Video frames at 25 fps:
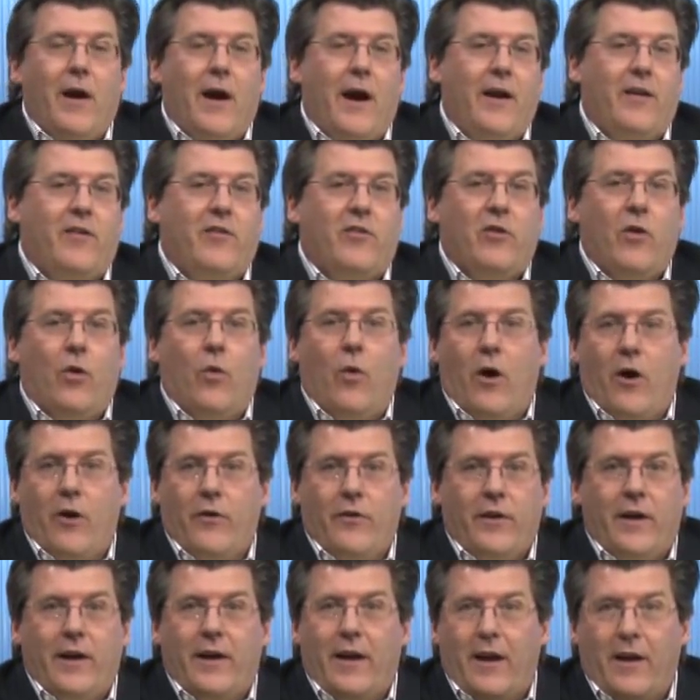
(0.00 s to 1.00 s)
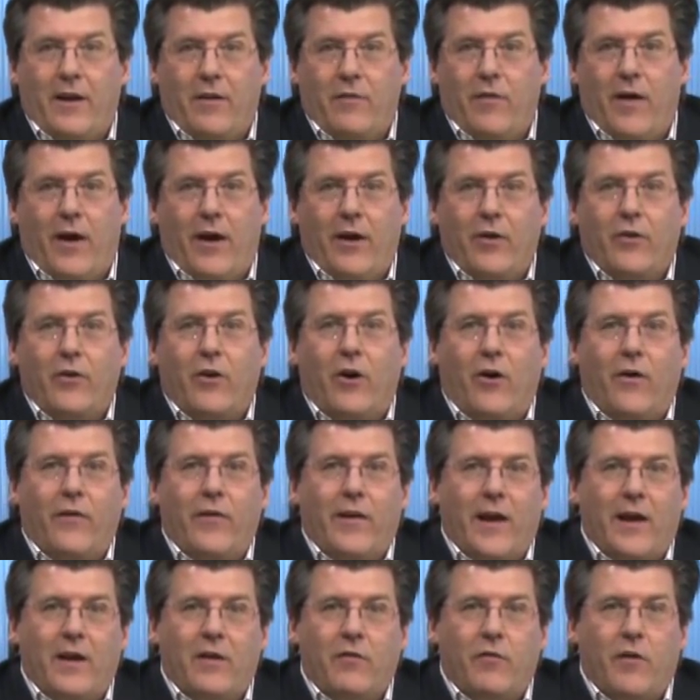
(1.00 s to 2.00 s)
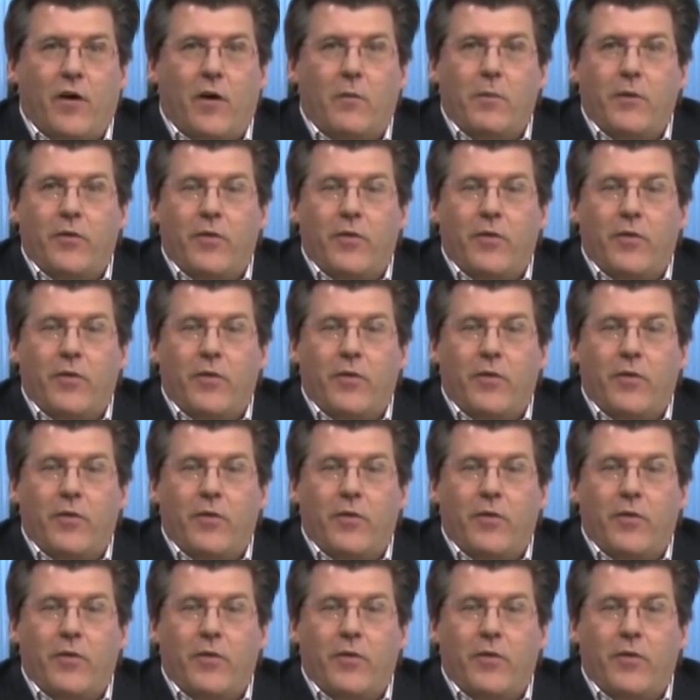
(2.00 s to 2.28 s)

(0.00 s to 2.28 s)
It's so hard to get any value at all in the NFL,